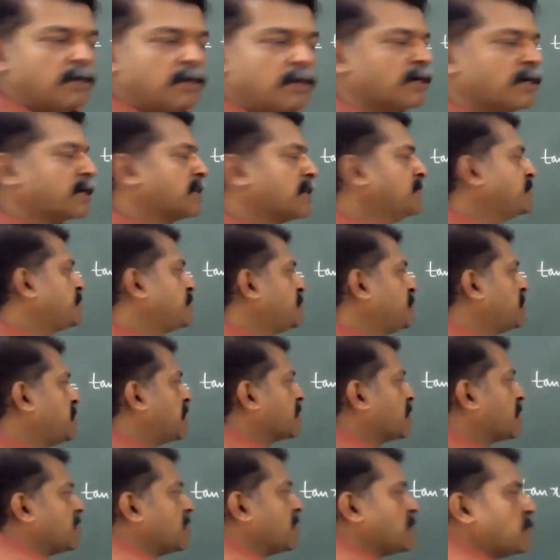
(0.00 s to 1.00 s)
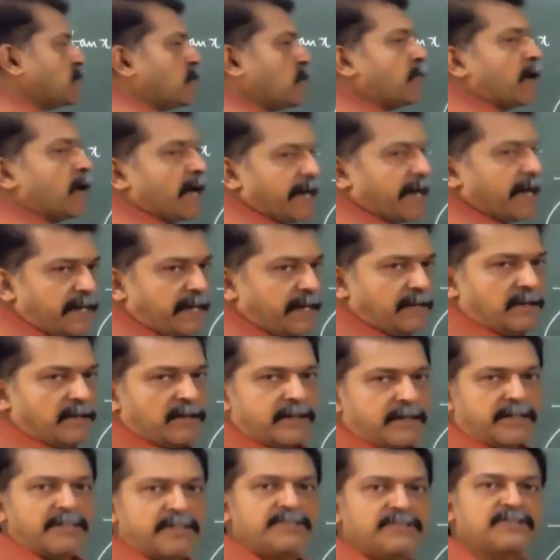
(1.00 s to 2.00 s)
Consider the domain.
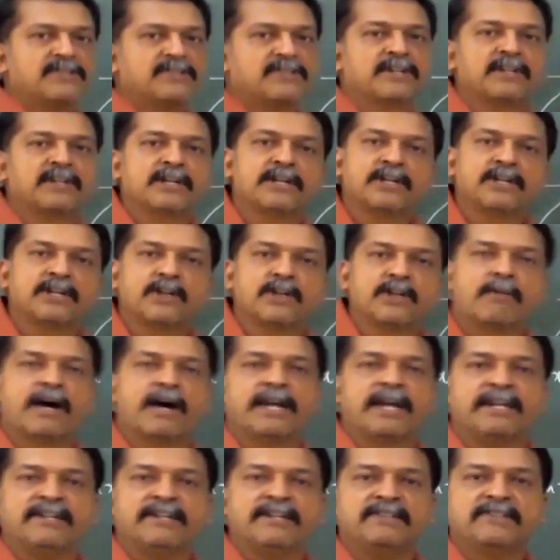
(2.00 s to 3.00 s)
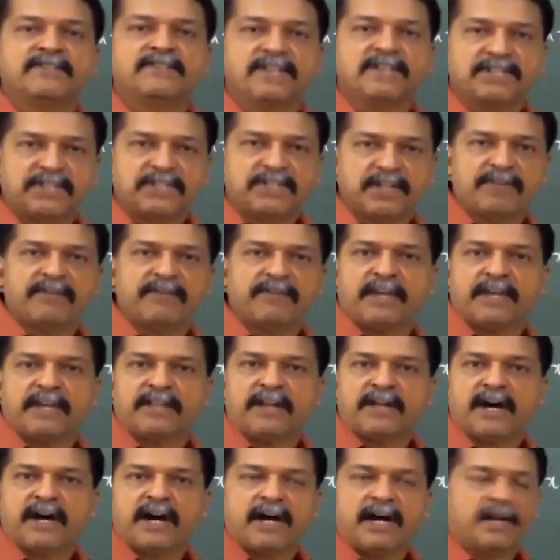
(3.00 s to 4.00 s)
Consider the domain in such a way
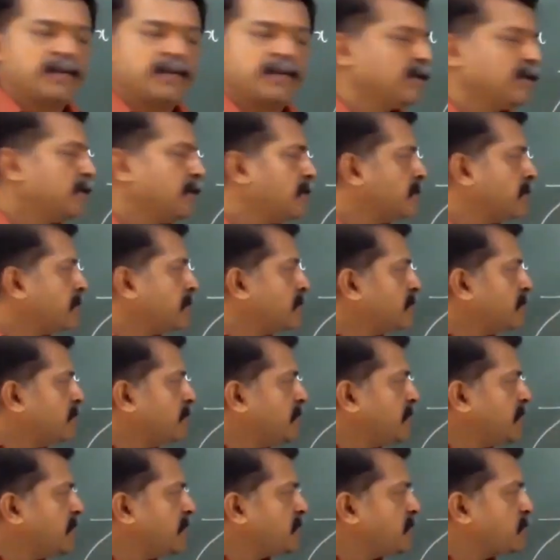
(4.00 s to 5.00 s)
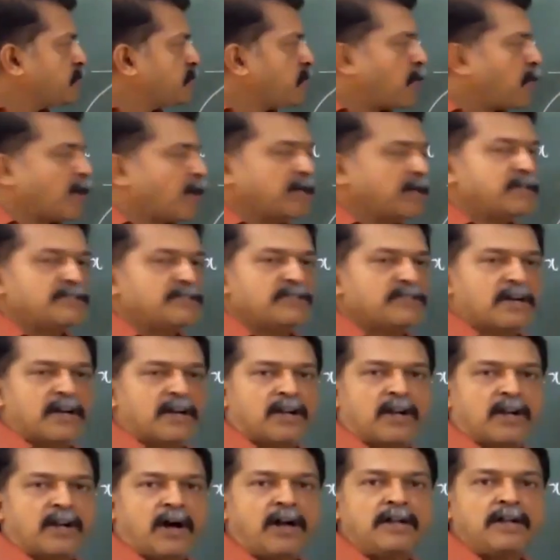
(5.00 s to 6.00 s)
that these points are
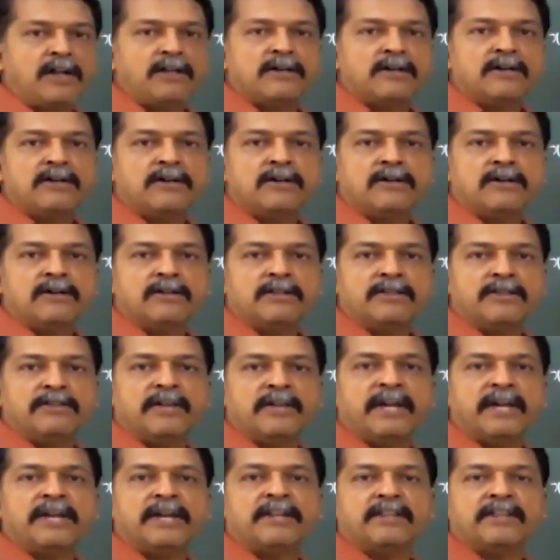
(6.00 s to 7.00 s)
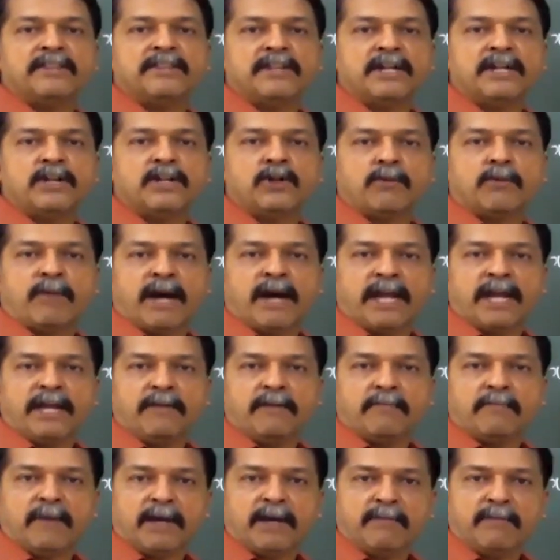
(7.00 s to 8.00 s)
not there in that domain.
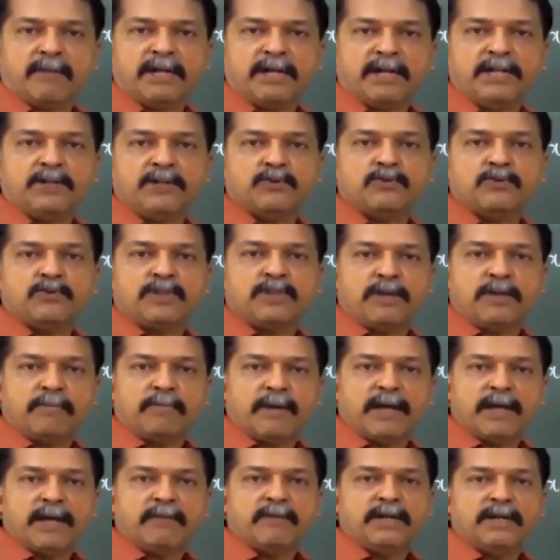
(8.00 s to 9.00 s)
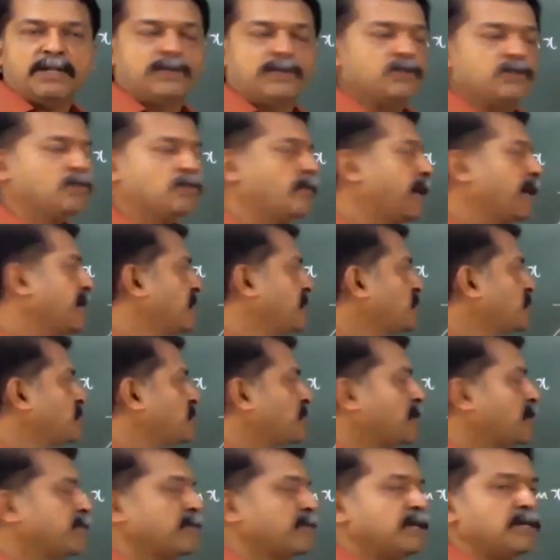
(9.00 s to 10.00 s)
Pi by 2, 3 pi by 2, minus
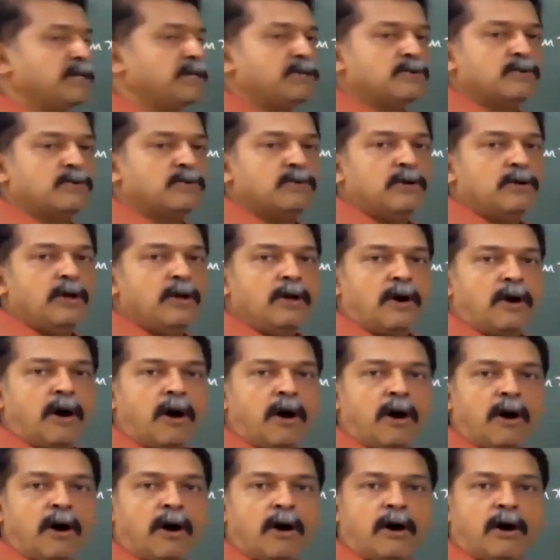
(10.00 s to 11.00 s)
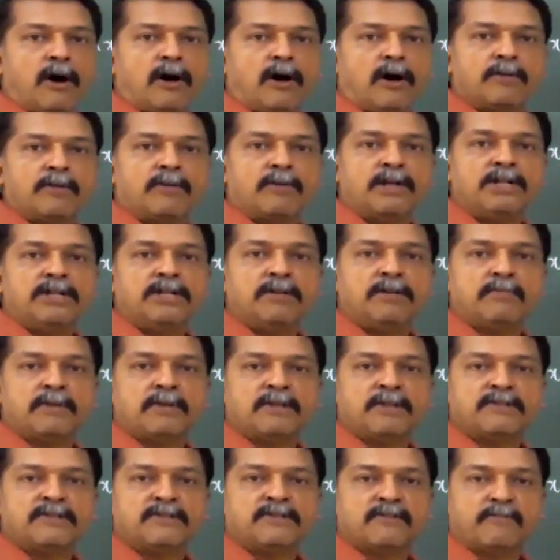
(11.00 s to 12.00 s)
pi by 2, odd
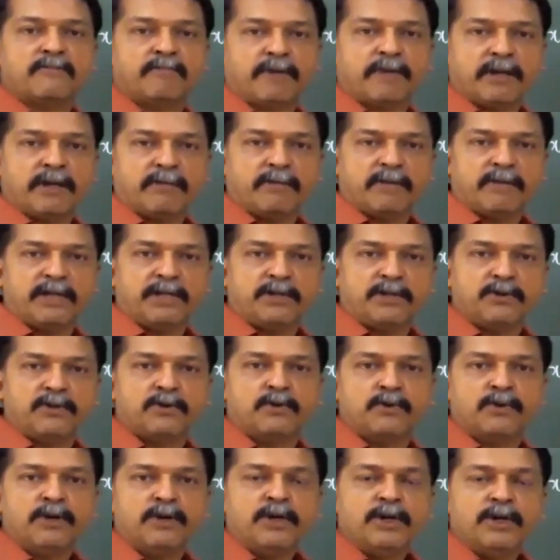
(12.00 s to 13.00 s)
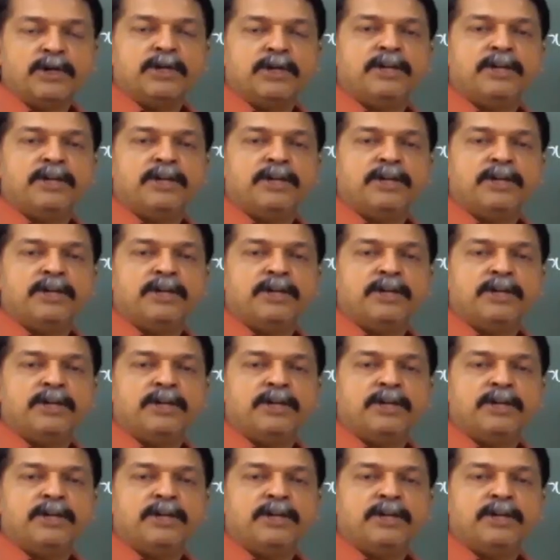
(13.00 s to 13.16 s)
multiples of pi by 2.